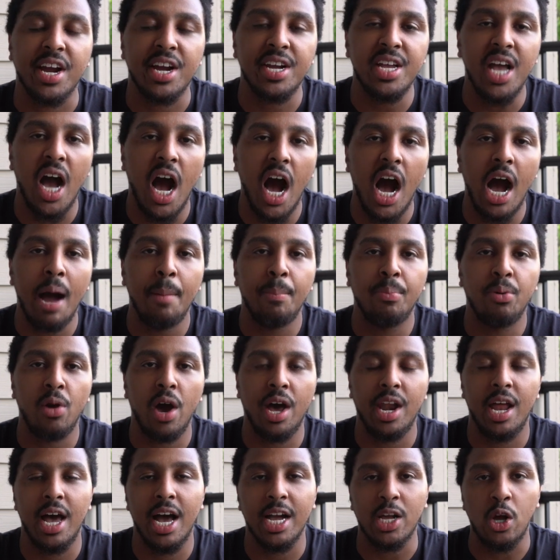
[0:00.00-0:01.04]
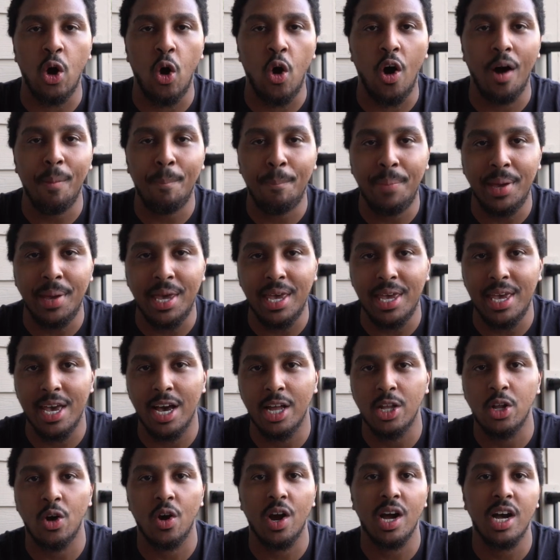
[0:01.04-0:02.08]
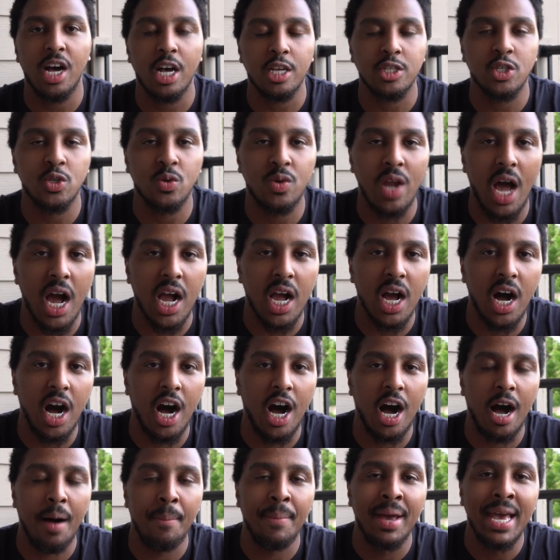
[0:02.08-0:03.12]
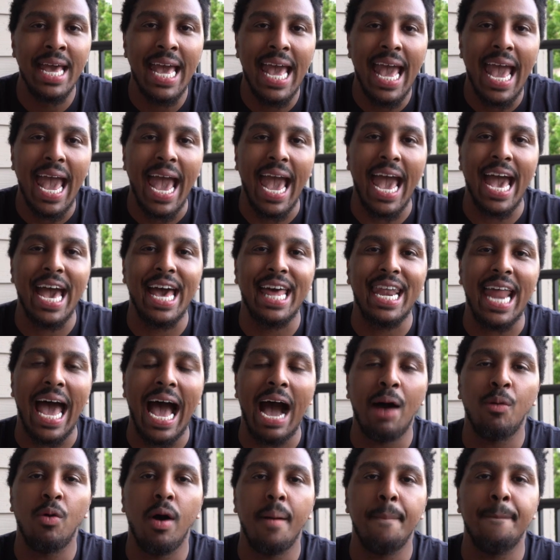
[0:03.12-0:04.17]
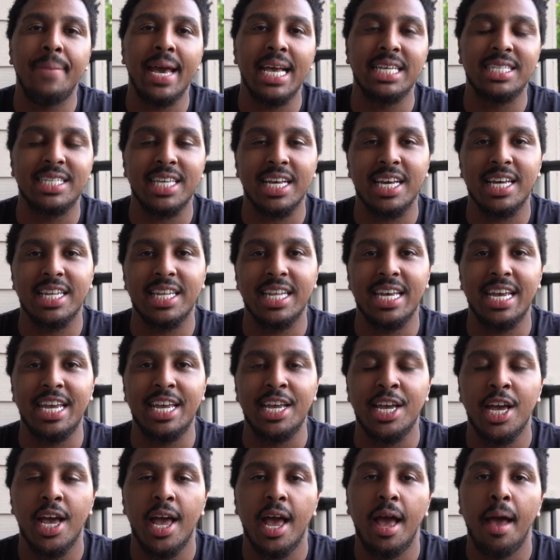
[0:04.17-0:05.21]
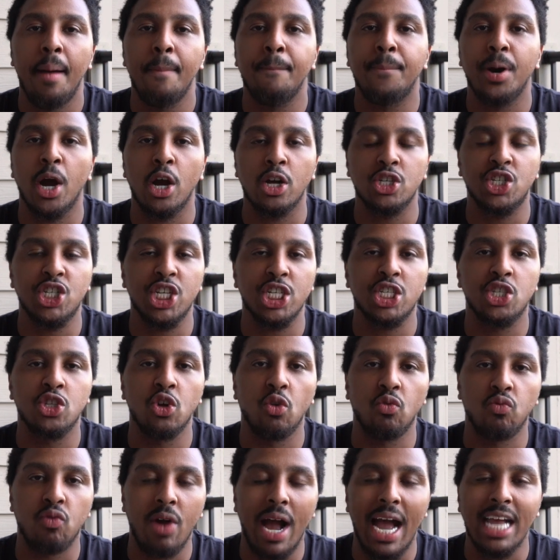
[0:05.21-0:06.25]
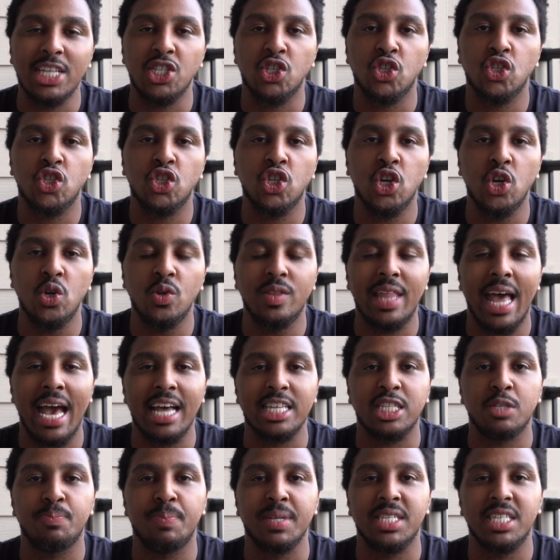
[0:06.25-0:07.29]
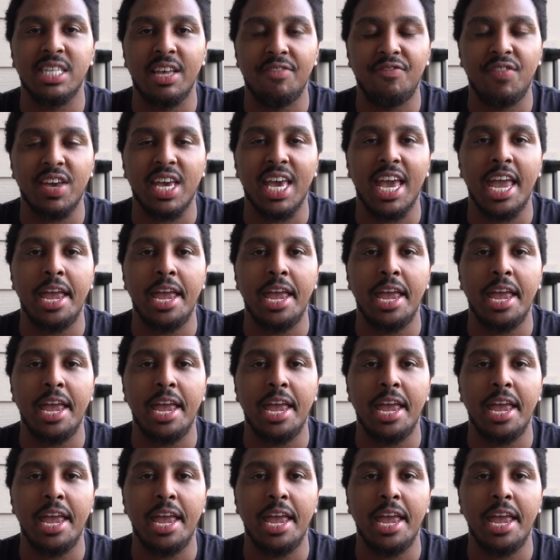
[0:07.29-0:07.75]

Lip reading: very hot product on PLRhustle.com, and I would basically purchase the rights to that specific